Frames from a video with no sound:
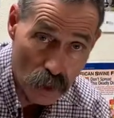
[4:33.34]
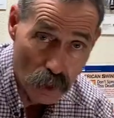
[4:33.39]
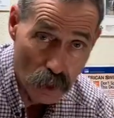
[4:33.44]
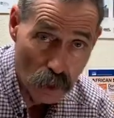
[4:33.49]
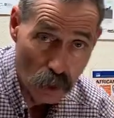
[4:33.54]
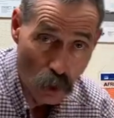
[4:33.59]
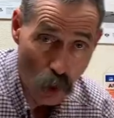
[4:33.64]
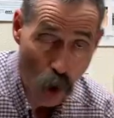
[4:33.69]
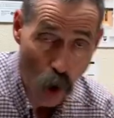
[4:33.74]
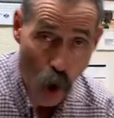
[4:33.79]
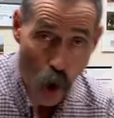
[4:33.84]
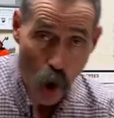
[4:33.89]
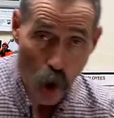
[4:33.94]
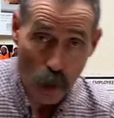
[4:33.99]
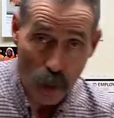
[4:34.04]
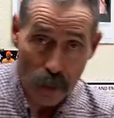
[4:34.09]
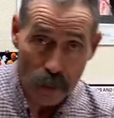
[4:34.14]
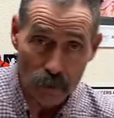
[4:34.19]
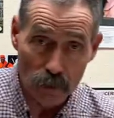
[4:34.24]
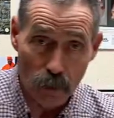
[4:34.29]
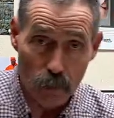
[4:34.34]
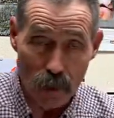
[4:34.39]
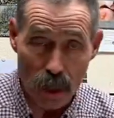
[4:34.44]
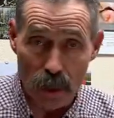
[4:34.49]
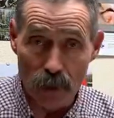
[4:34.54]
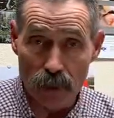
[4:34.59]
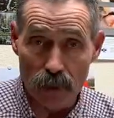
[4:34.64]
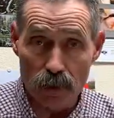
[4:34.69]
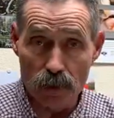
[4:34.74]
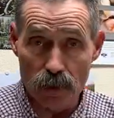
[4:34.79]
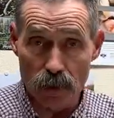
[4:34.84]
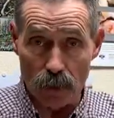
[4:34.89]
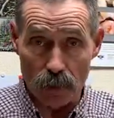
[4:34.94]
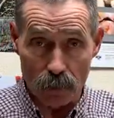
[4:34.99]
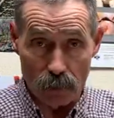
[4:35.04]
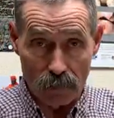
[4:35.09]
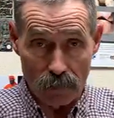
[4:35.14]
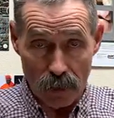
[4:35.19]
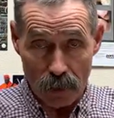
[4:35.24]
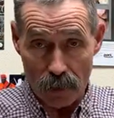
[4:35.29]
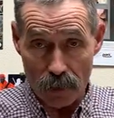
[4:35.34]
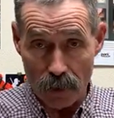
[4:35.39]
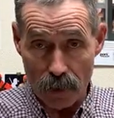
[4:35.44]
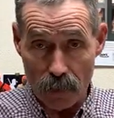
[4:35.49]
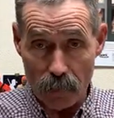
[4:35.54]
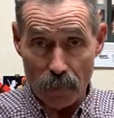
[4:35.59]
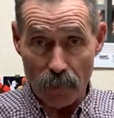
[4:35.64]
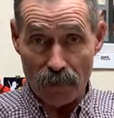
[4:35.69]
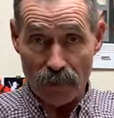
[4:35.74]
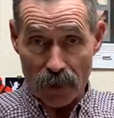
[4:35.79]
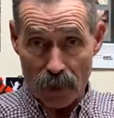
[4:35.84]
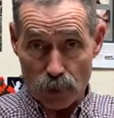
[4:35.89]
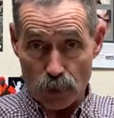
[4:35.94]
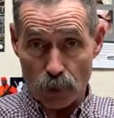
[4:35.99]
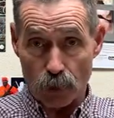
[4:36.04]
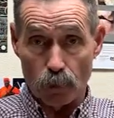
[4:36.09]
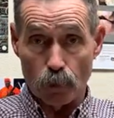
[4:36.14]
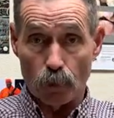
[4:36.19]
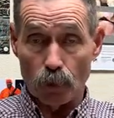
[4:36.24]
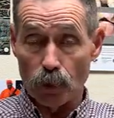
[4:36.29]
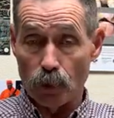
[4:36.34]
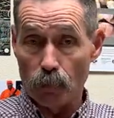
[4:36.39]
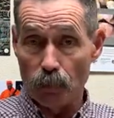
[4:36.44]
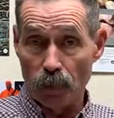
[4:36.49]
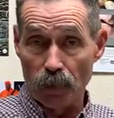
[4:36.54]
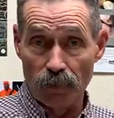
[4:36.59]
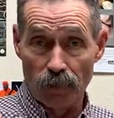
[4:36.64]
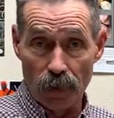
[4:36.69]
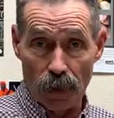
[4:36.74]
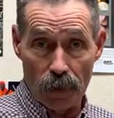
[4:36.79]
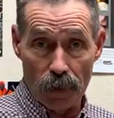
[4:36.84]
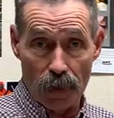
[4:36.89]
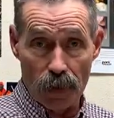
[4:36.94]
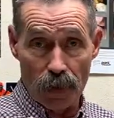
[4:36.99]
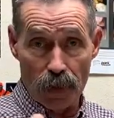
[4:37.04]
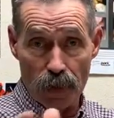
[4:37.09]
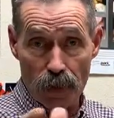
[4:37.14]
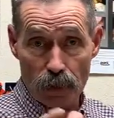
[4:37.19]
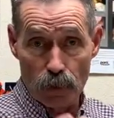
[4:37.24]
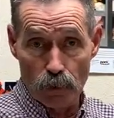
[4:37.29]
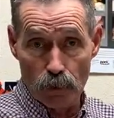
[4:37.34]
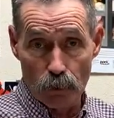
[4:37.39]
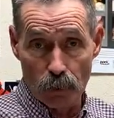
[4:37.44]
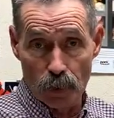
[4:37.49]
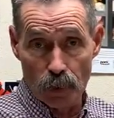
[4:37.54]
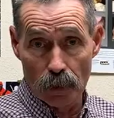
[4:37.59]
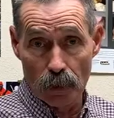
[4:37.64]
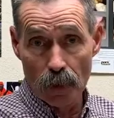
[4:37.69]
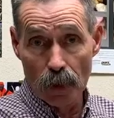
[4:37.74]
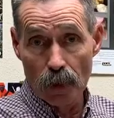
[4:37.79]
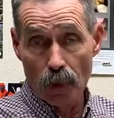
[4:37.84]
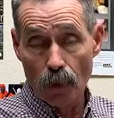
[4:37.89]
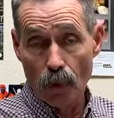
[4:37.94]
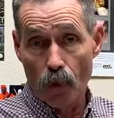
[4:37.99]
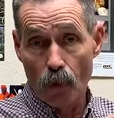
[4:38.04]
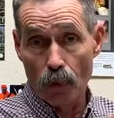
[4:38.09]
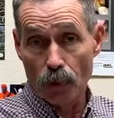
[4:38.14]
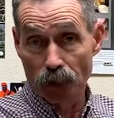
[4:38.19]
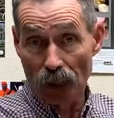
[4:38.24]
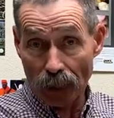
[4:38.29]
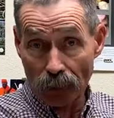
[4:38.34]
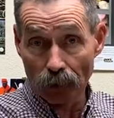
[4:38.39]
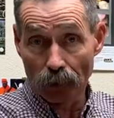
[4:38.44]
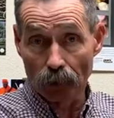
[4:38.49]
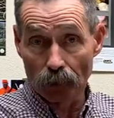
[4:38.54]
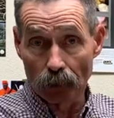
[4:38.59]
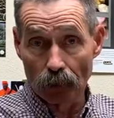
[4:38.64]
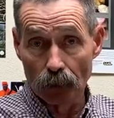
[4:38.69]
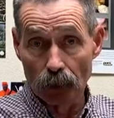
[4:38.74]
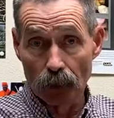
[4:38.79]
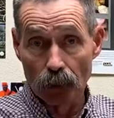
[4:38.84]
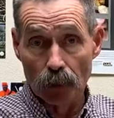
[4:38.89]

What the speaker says: all antibiotics in the veterinary profession, whether it be veterinary, human, or dental,